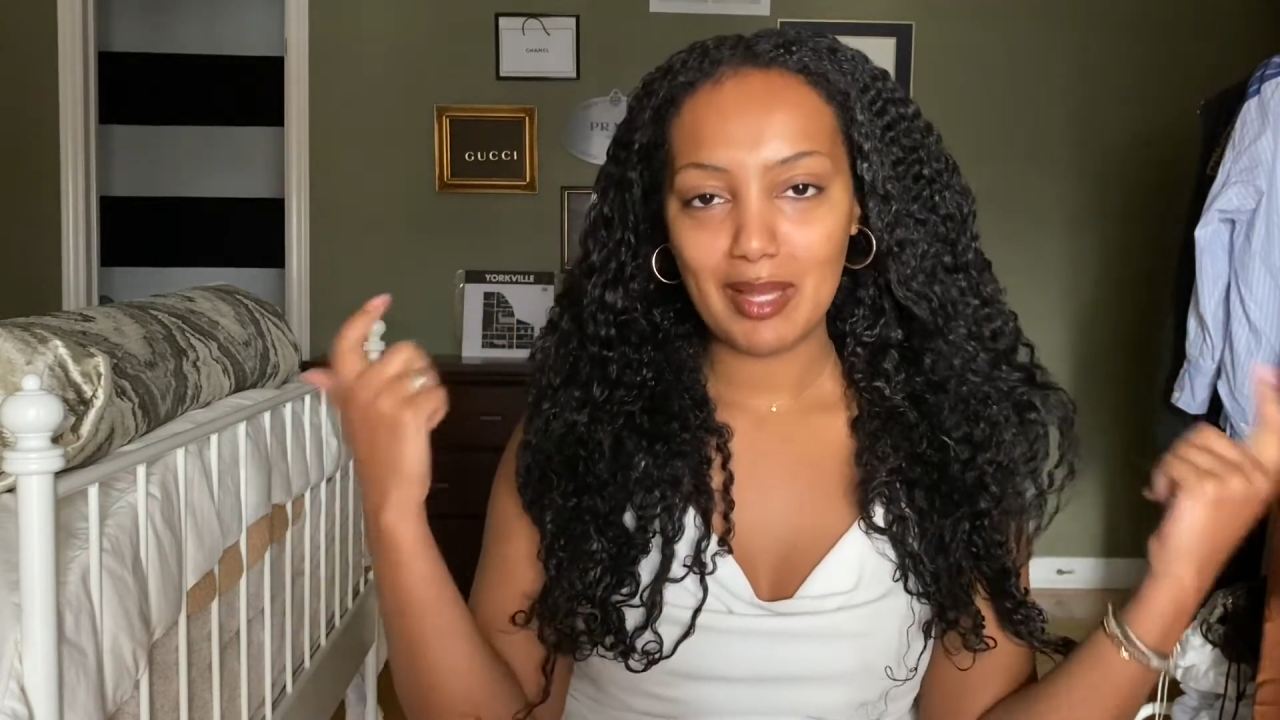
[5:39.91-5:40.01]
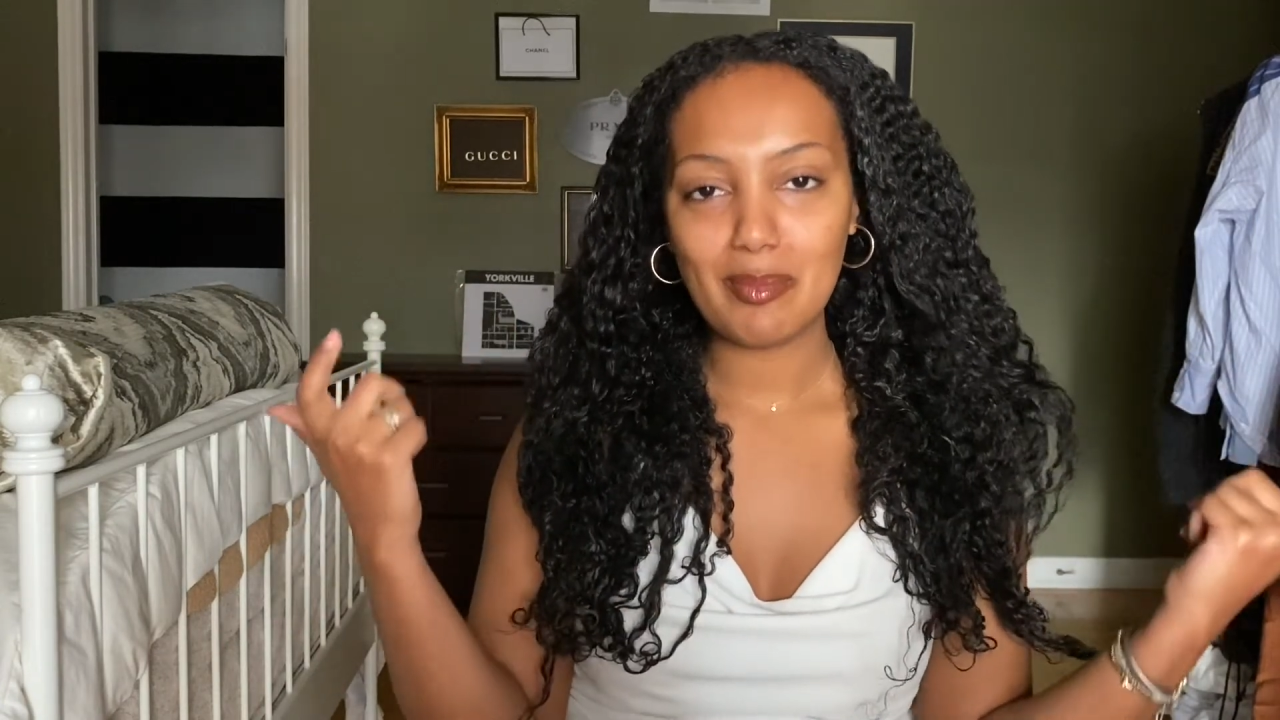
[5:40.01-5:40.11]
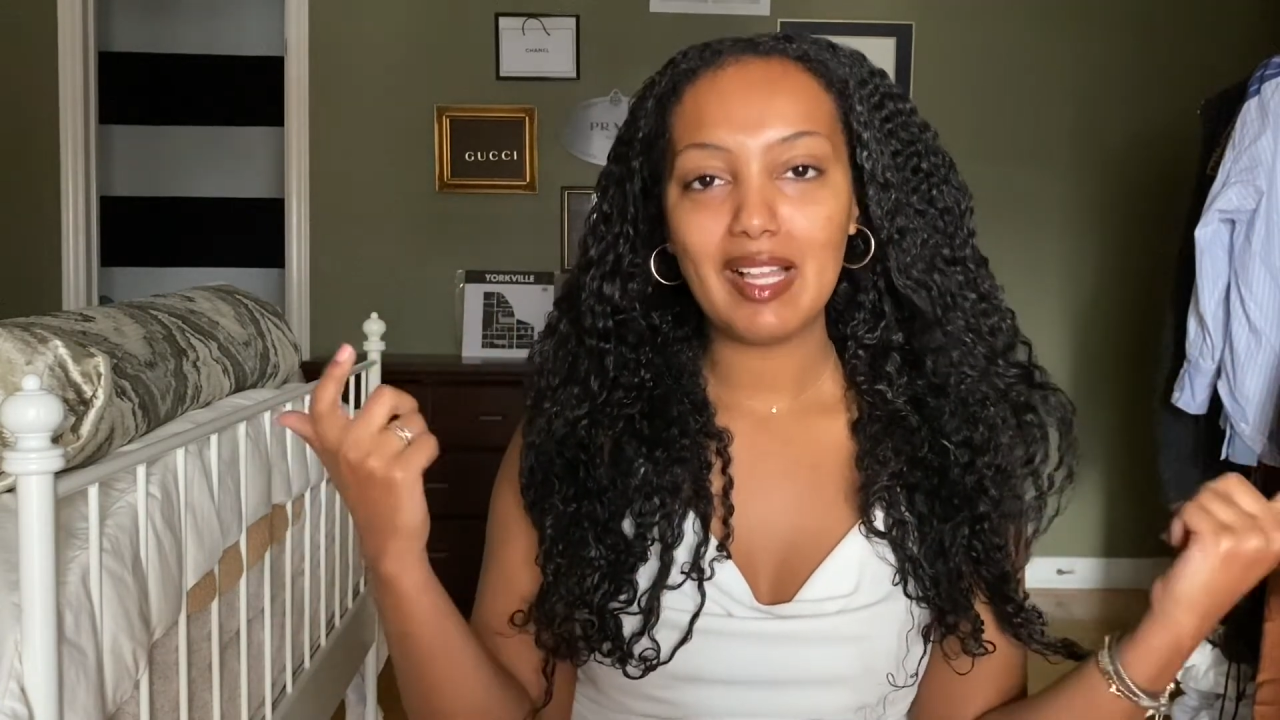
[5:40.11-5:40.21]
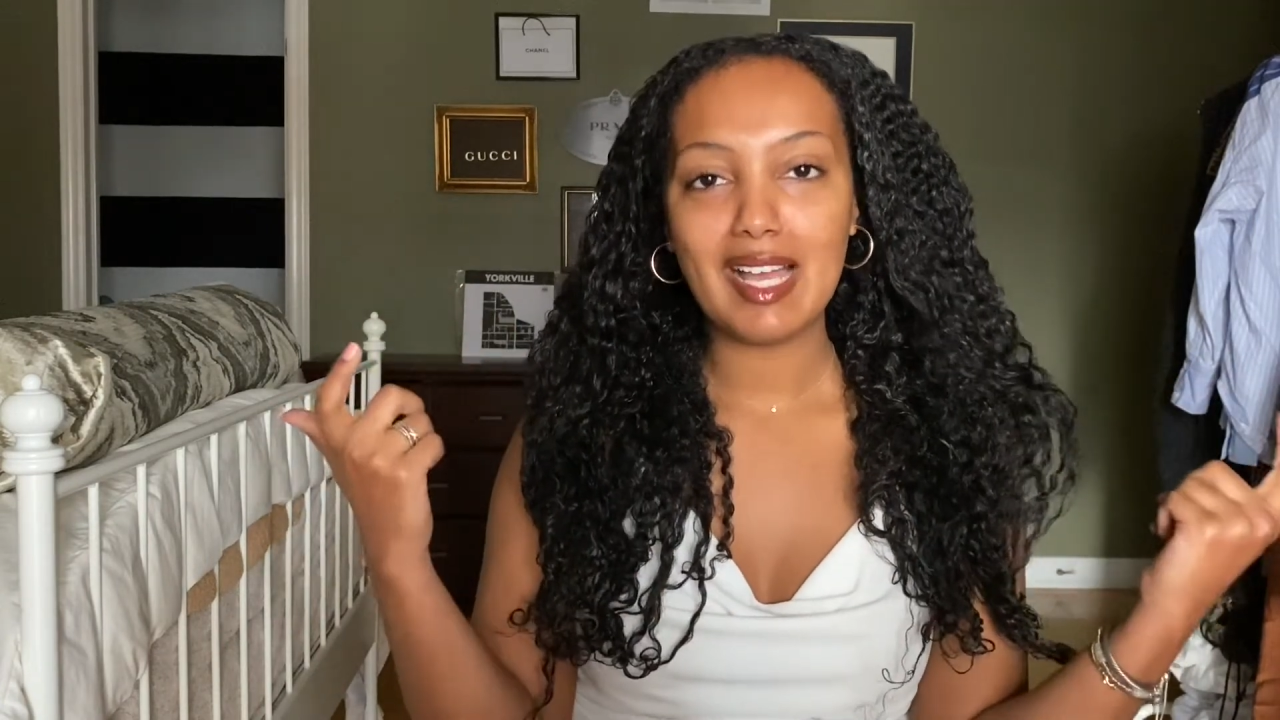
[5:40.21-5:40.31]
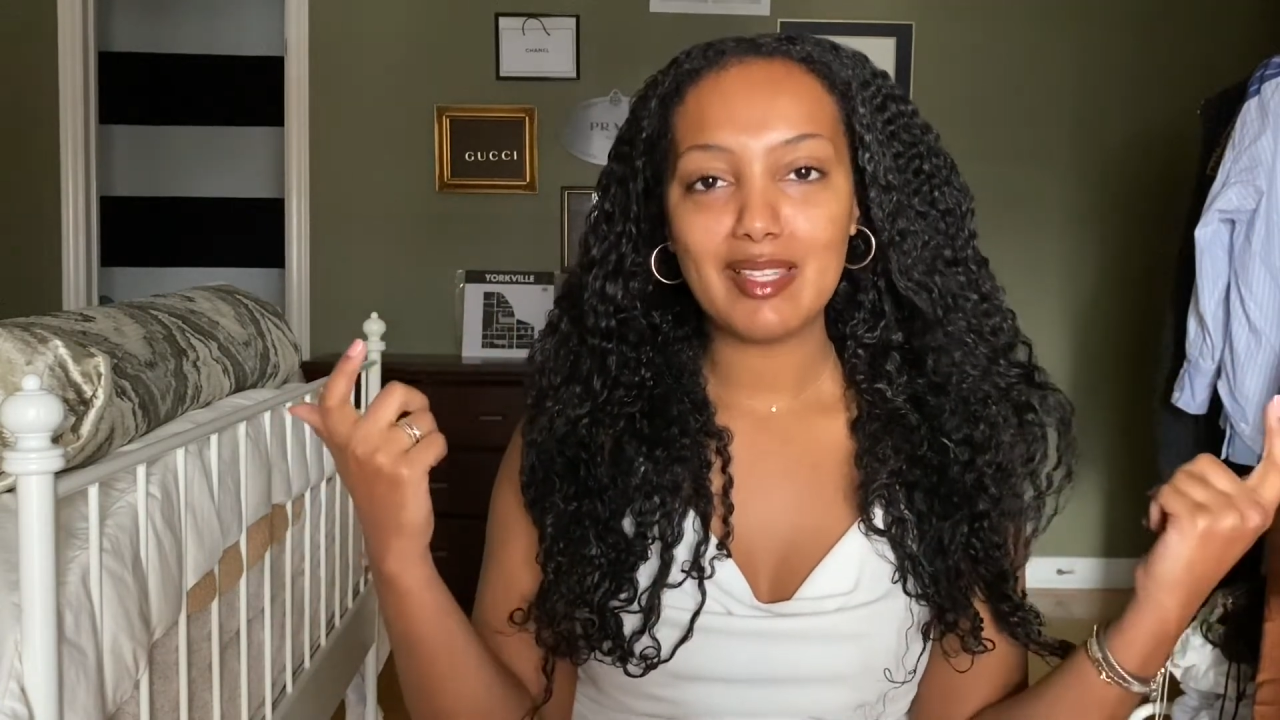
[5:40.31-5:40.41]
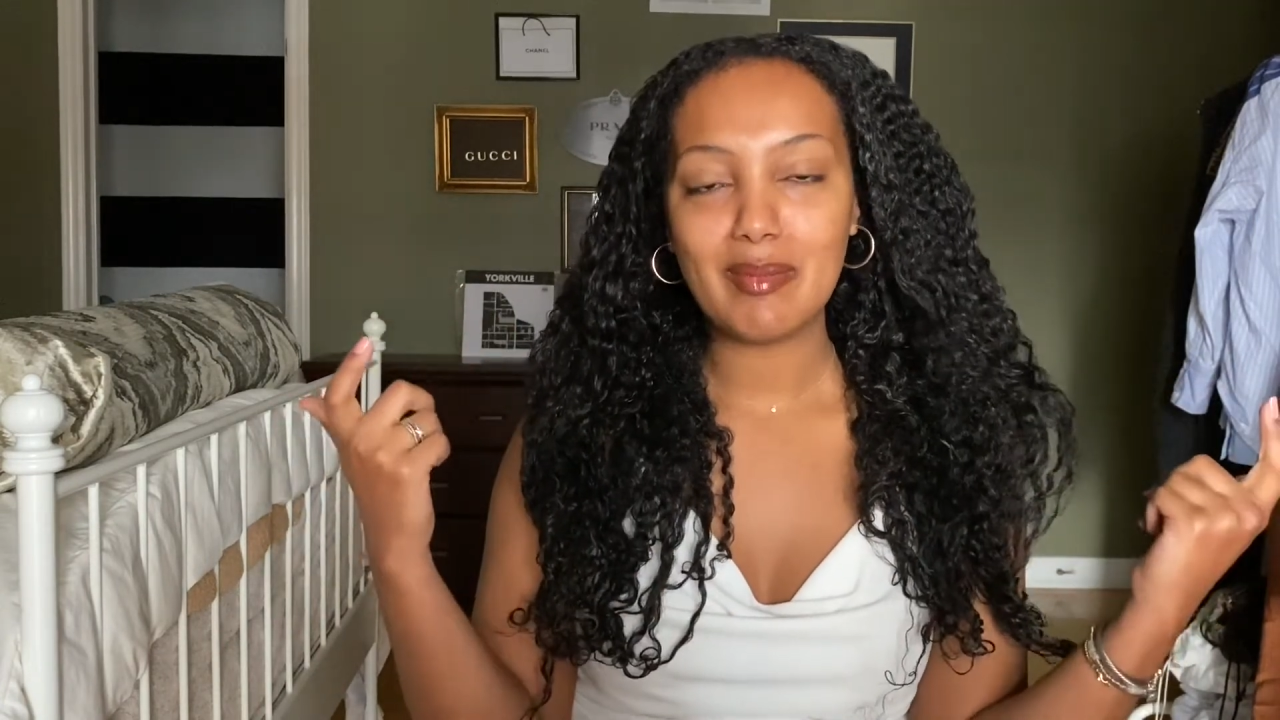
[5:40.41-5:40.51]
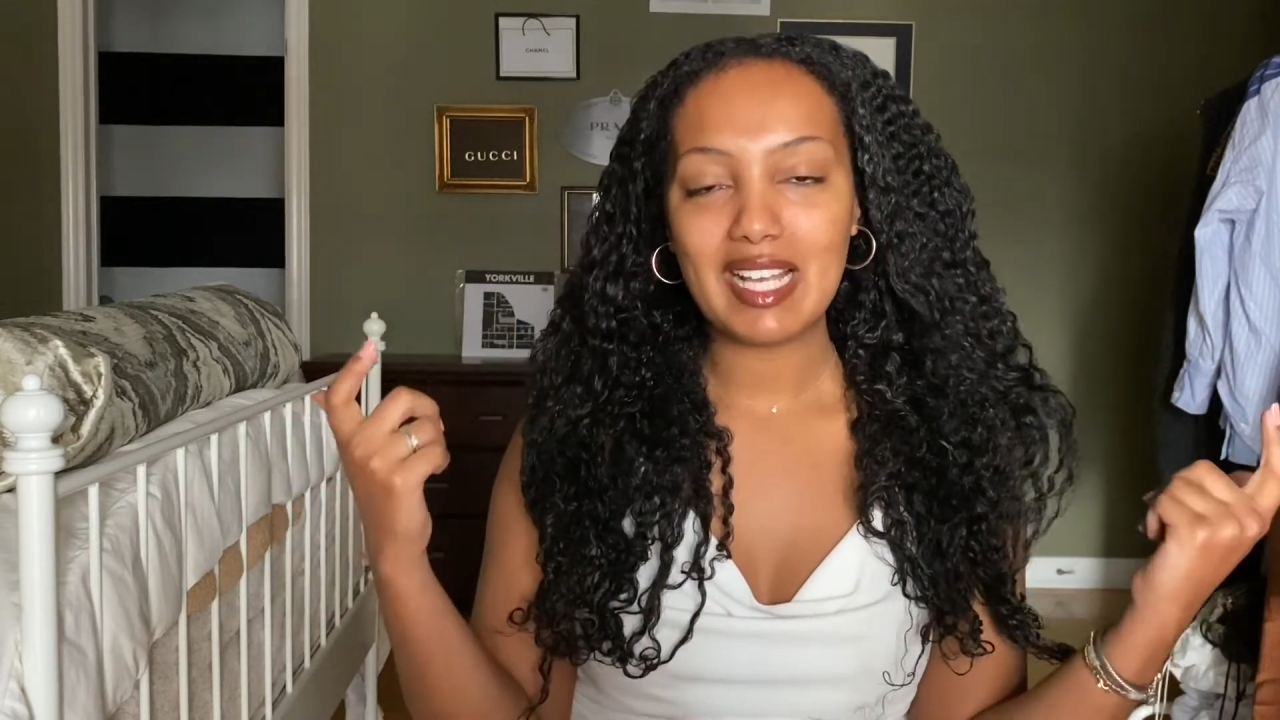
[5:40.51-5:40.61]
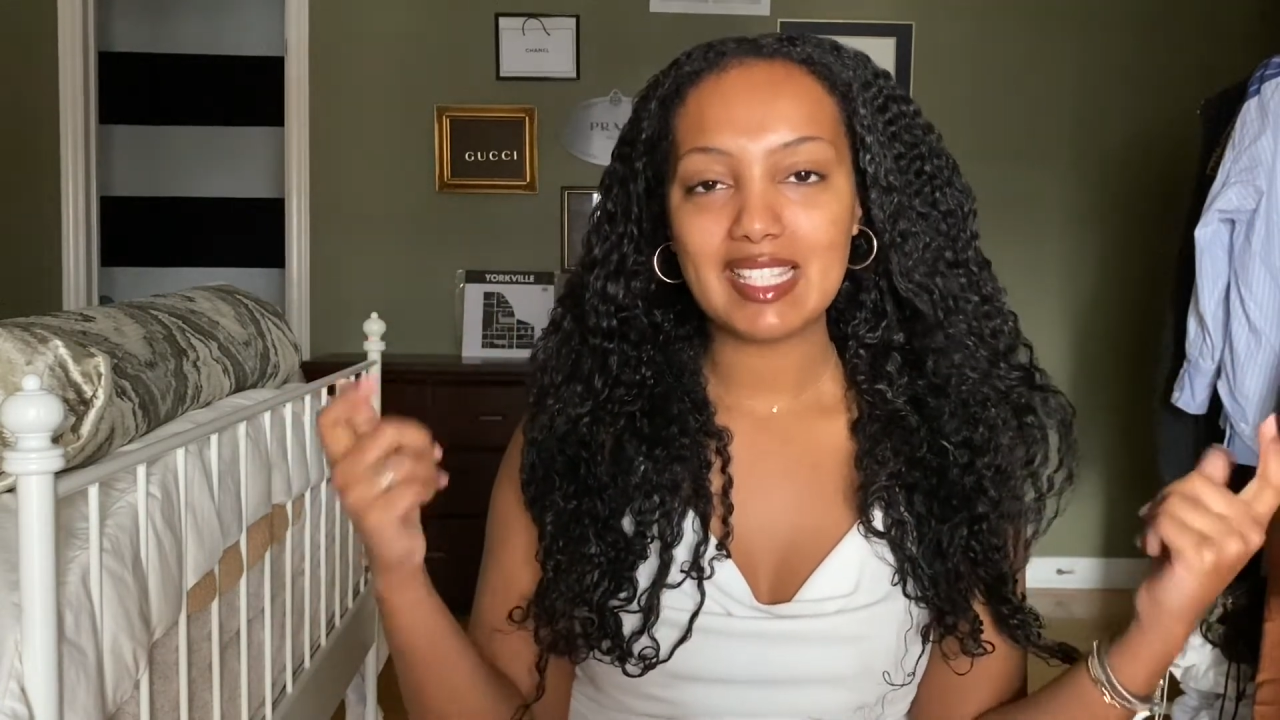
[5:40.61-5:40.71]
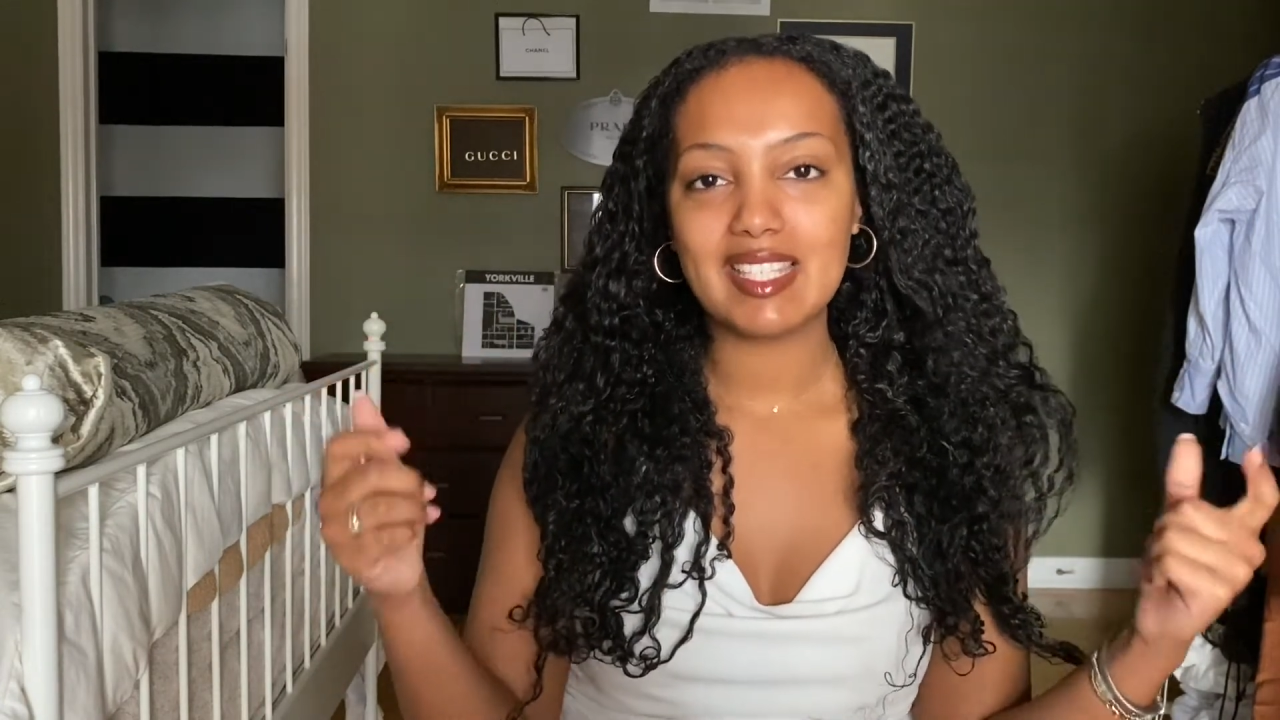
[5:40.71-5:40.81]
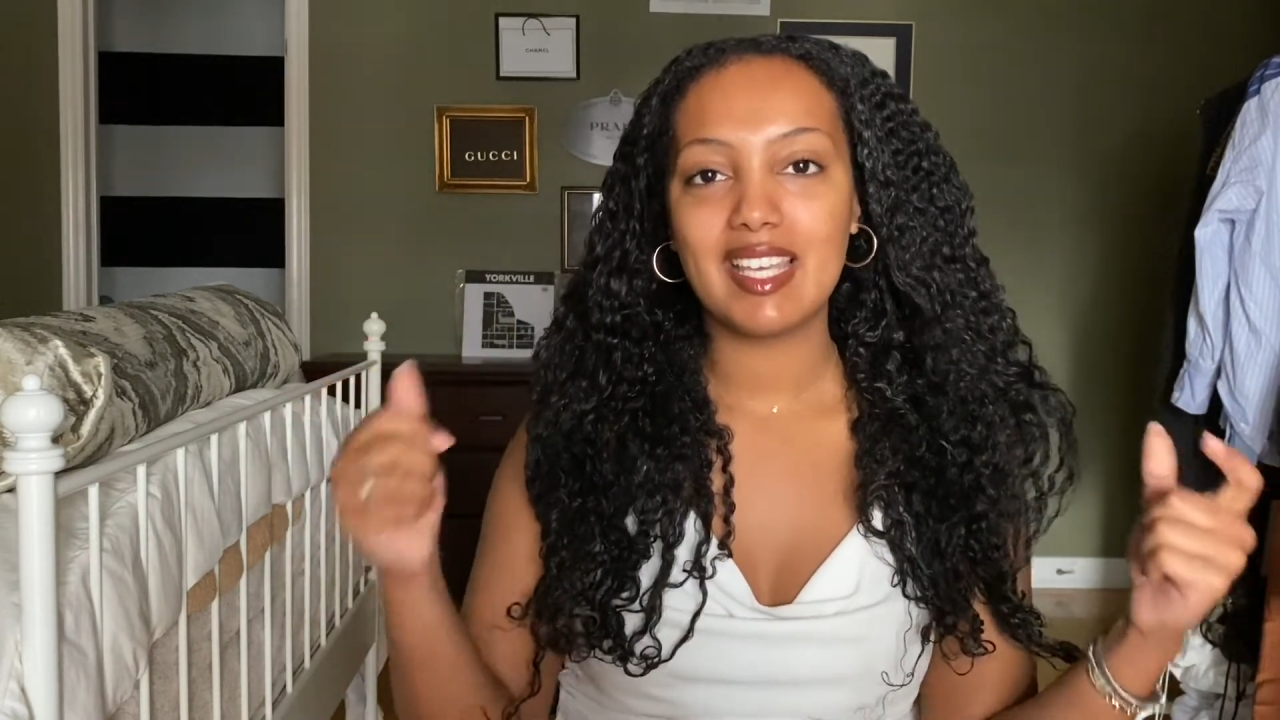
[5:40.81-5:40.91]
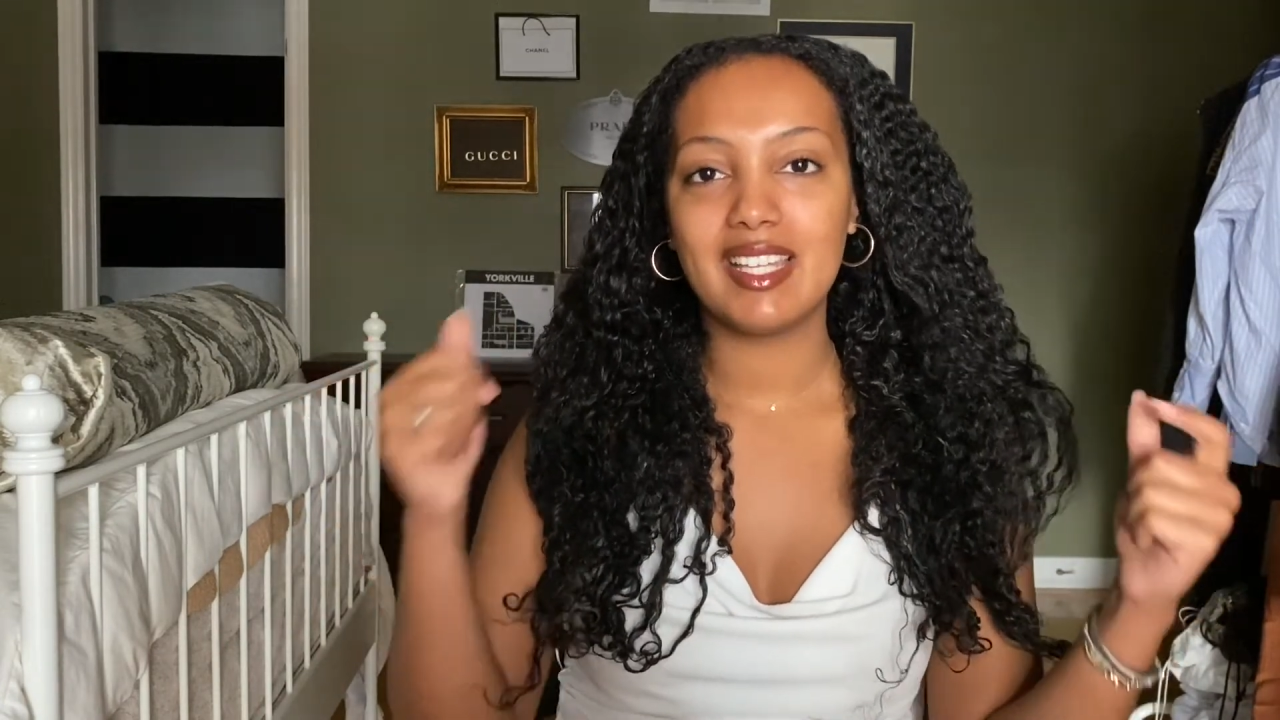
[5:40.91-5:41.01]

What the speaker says: apply the mask in